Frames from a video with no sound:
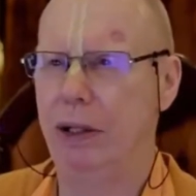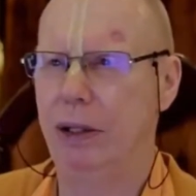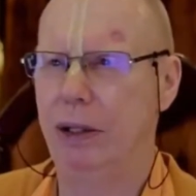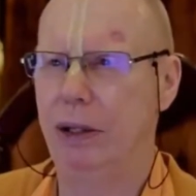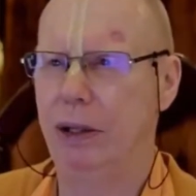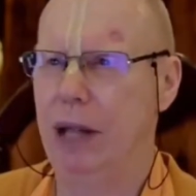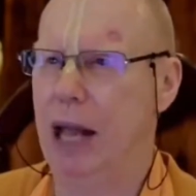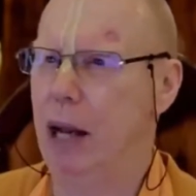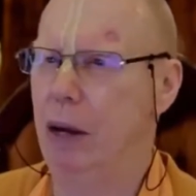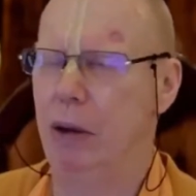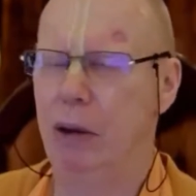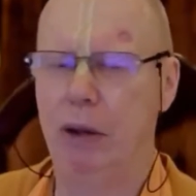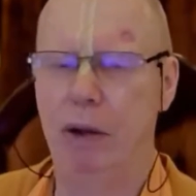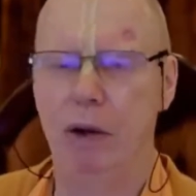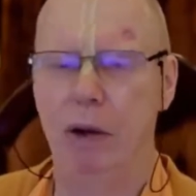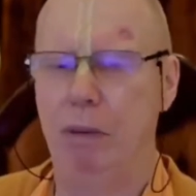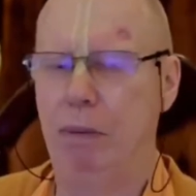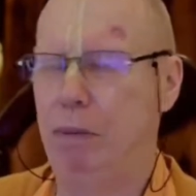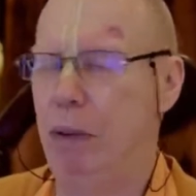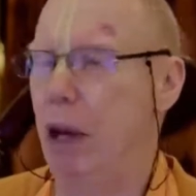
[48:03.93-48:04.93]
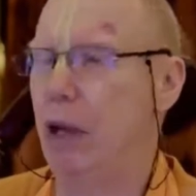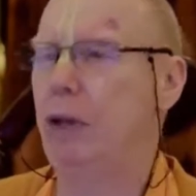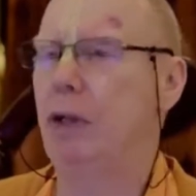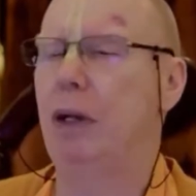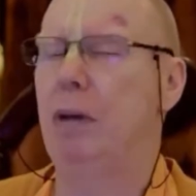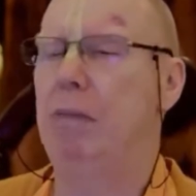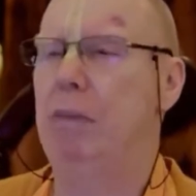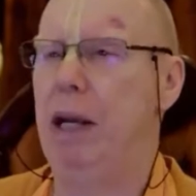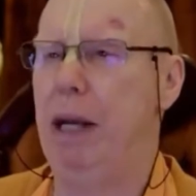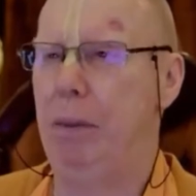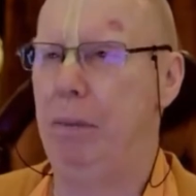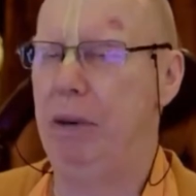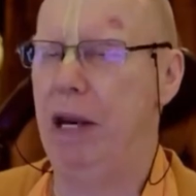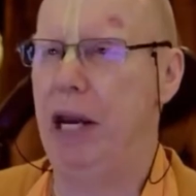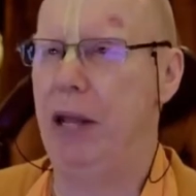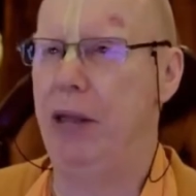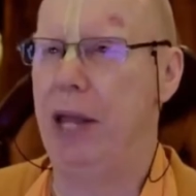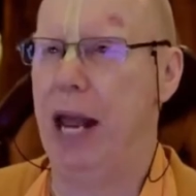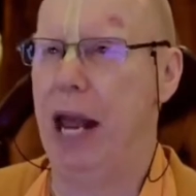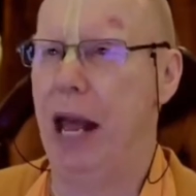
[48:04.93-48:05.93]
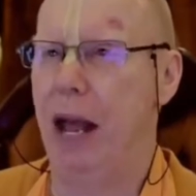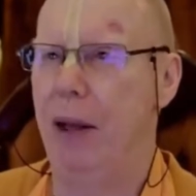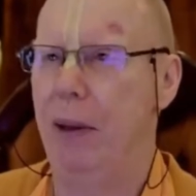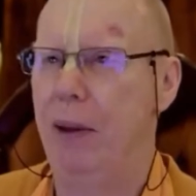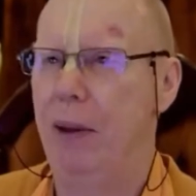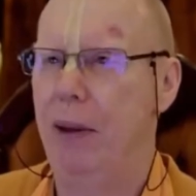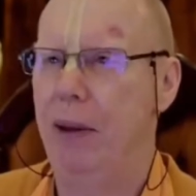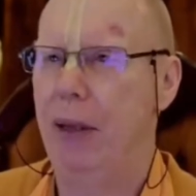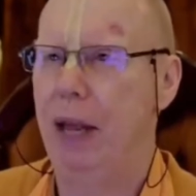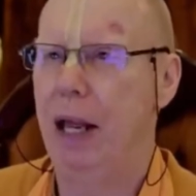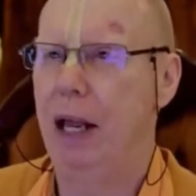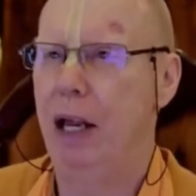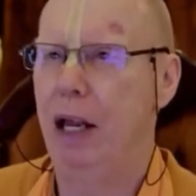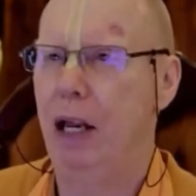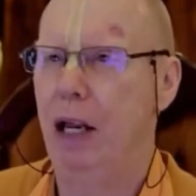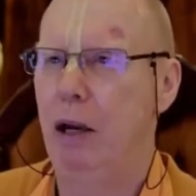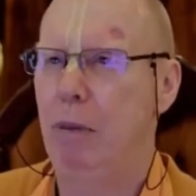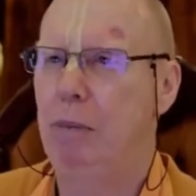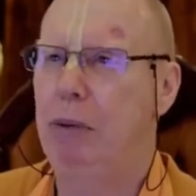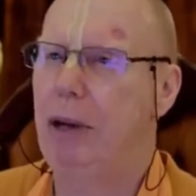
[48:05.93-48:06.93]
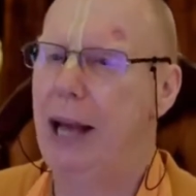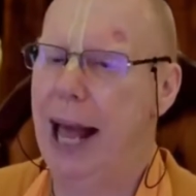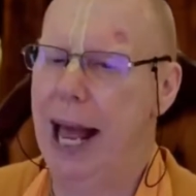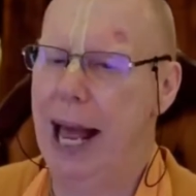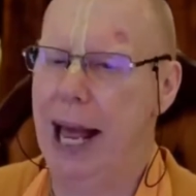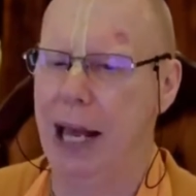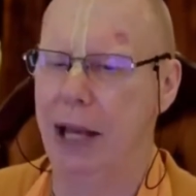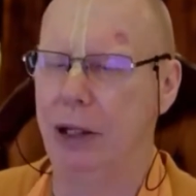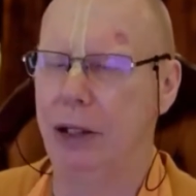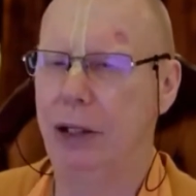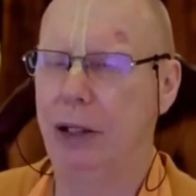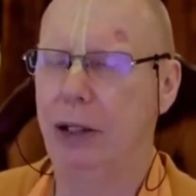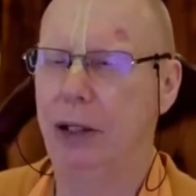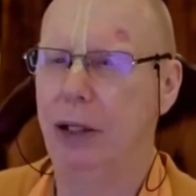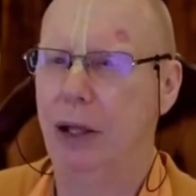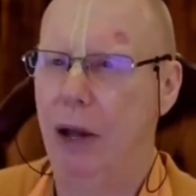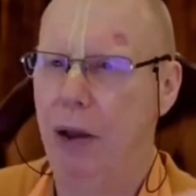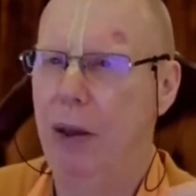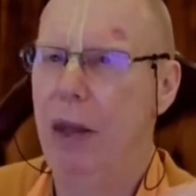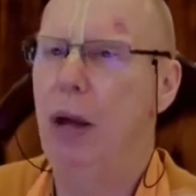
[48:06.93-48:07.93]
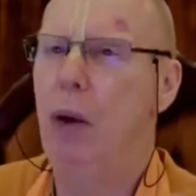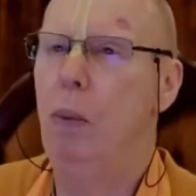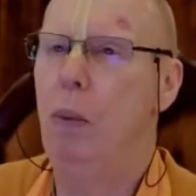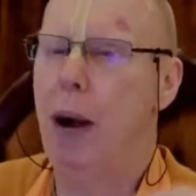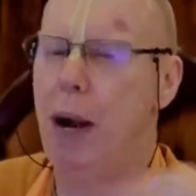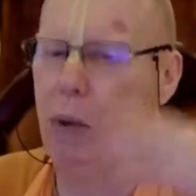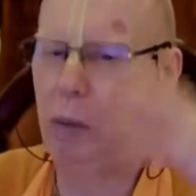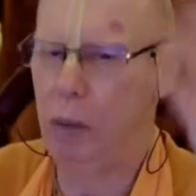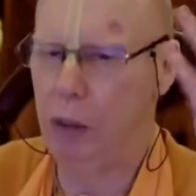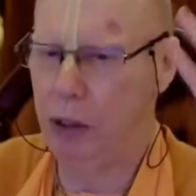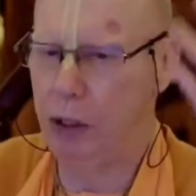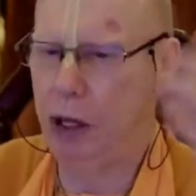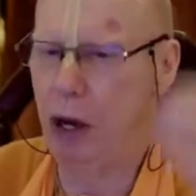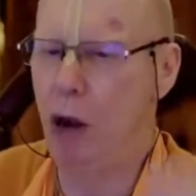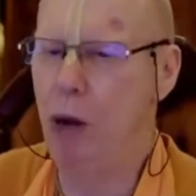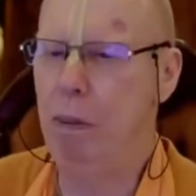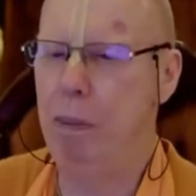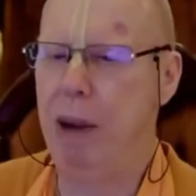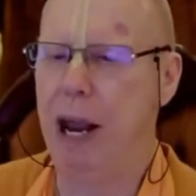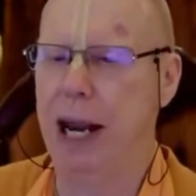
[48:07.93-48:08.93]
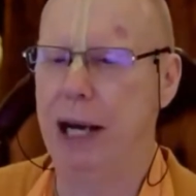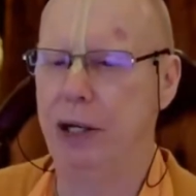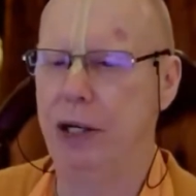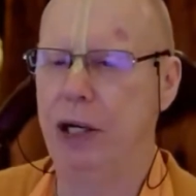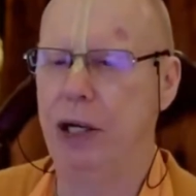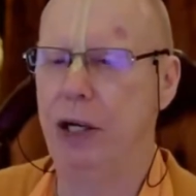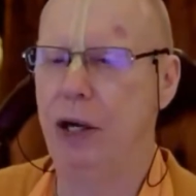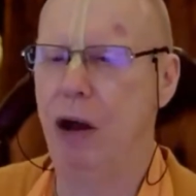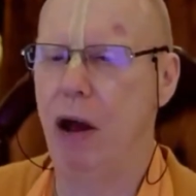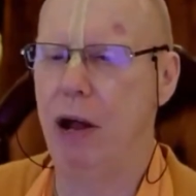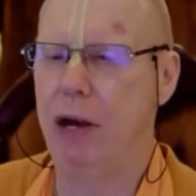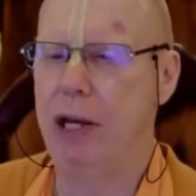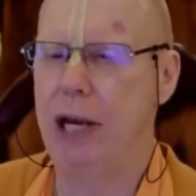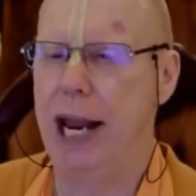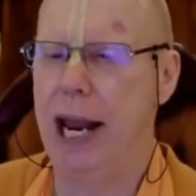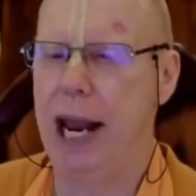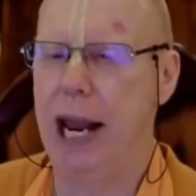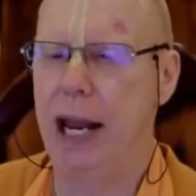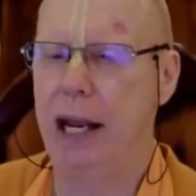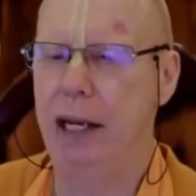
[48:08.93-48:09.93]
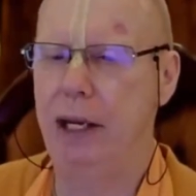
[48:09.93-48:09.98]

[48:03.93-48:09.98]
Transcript: that could possibly be there. Plus, one will go back to Godhead.